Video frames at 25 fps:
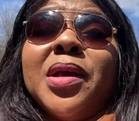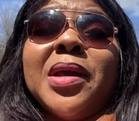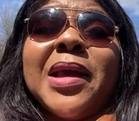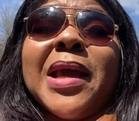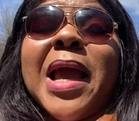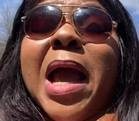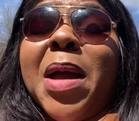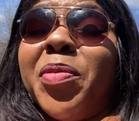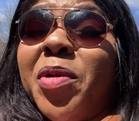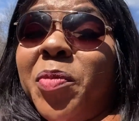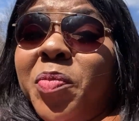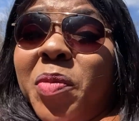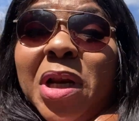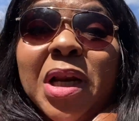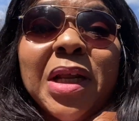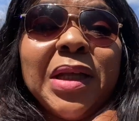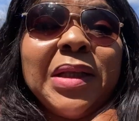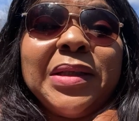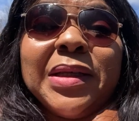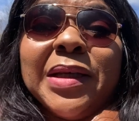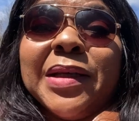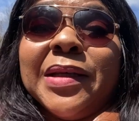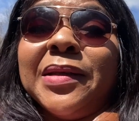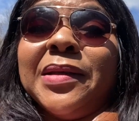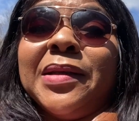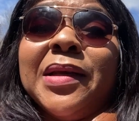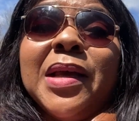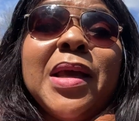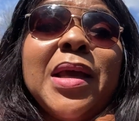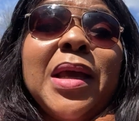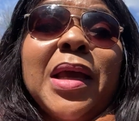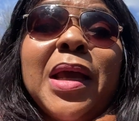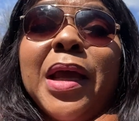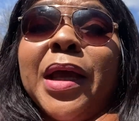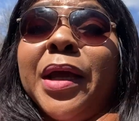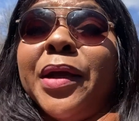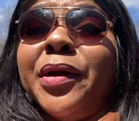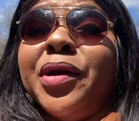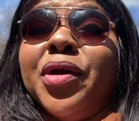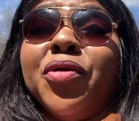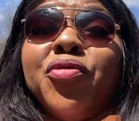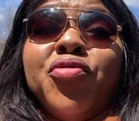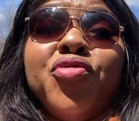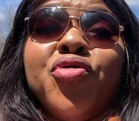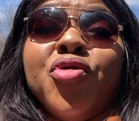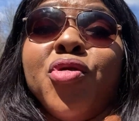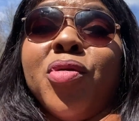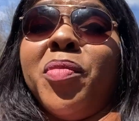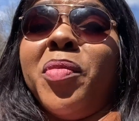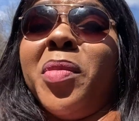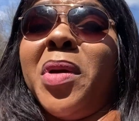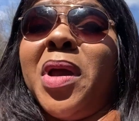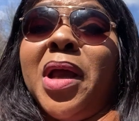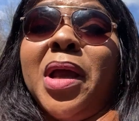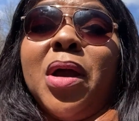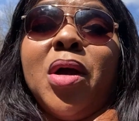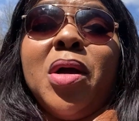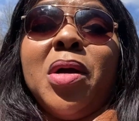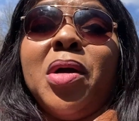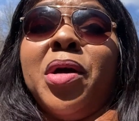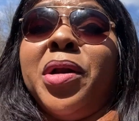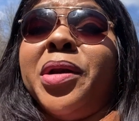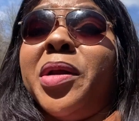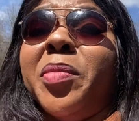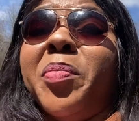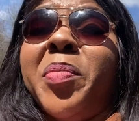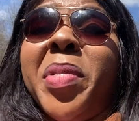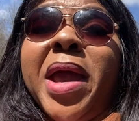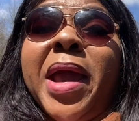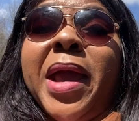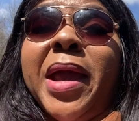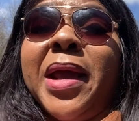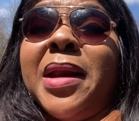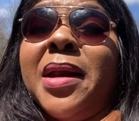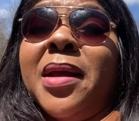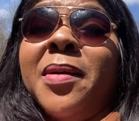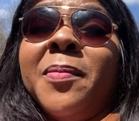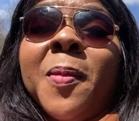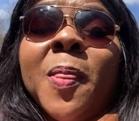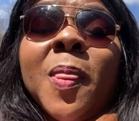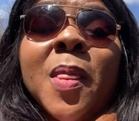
capabilities in the room, on the bed,